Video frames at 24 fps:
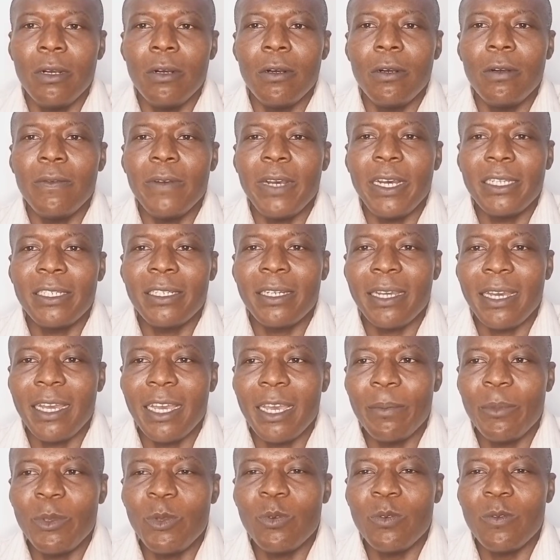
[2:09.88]
Over
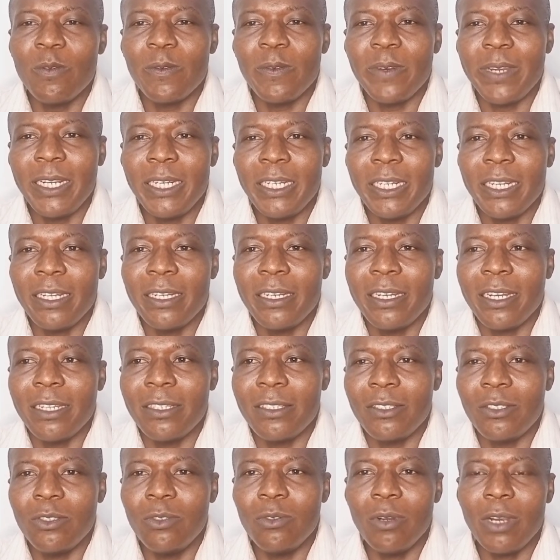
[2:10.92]
time, you will find out
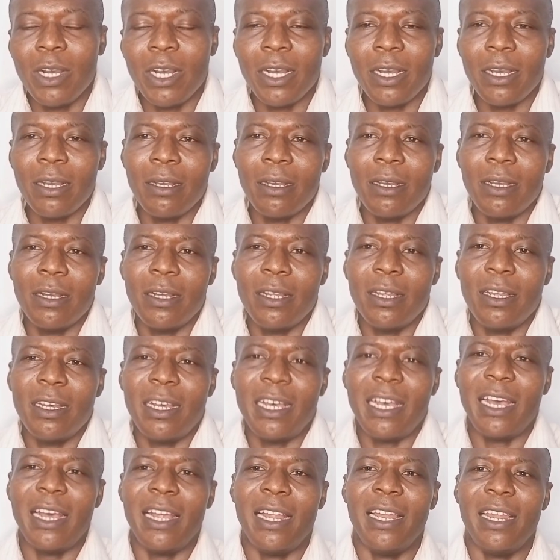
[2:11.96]
that you are,
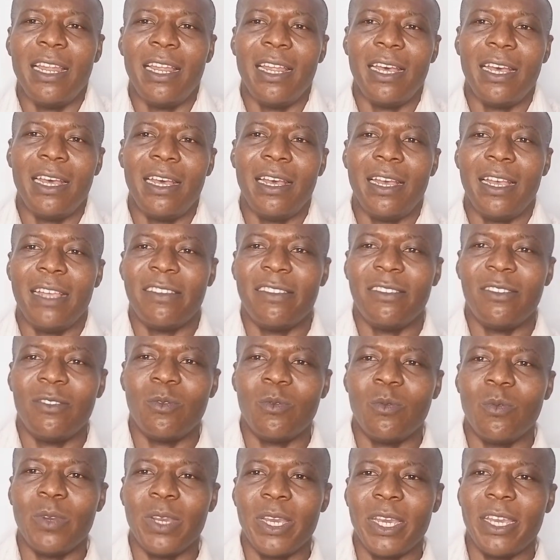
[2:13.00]
as it
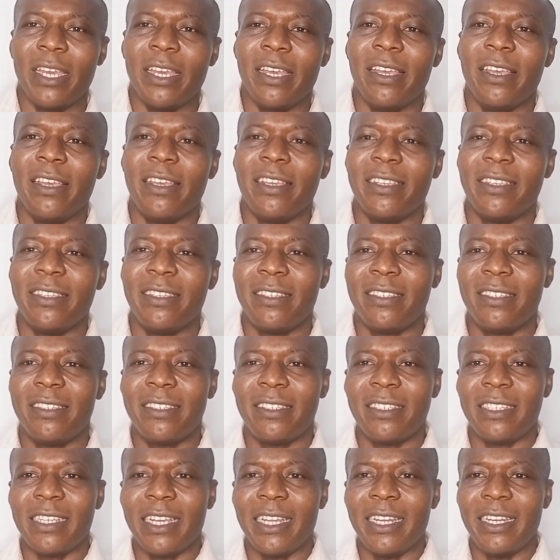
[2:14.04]
were,
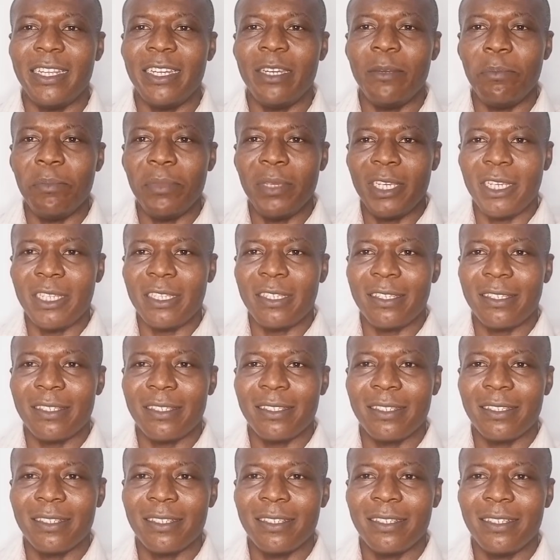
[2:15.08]
selling meat
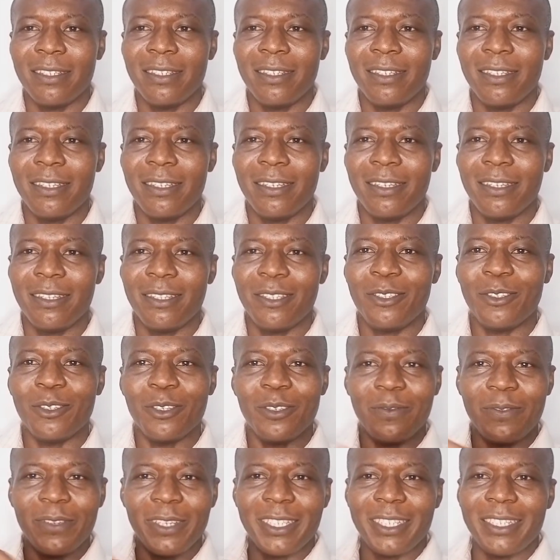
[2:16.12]
to
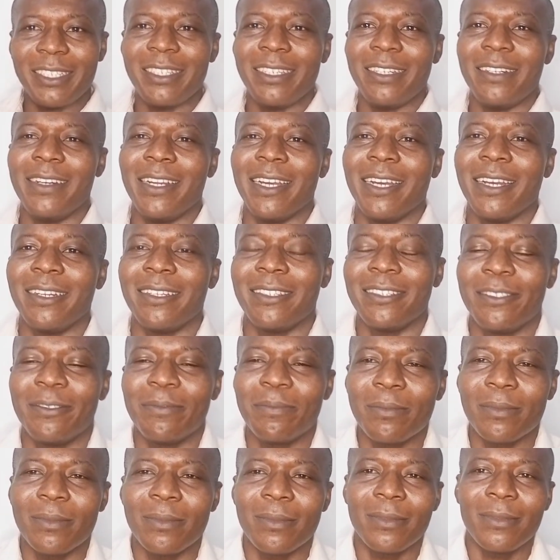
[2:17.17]
a vegetarian.
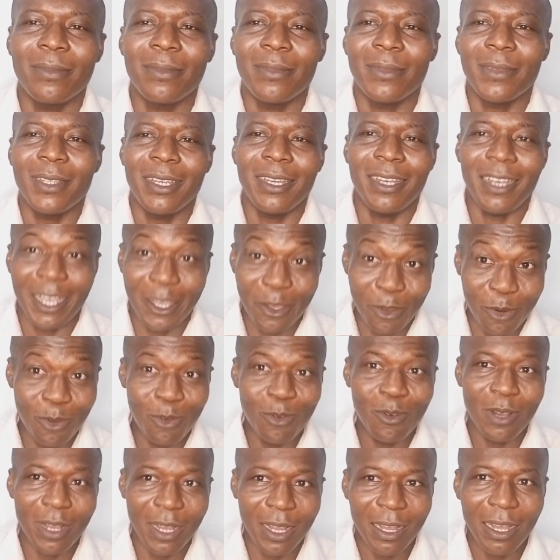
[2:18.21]
And you
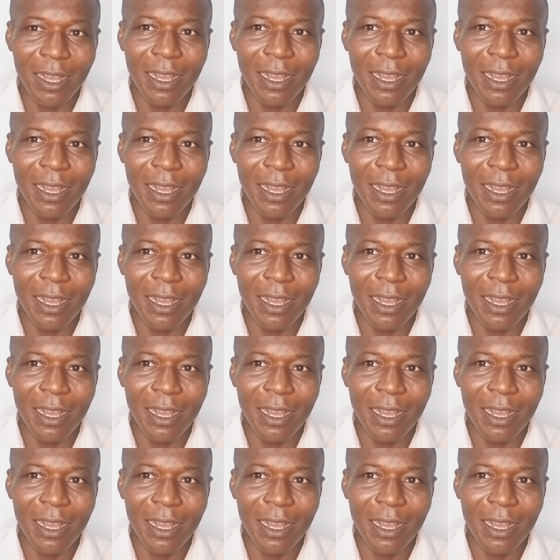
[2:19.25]
know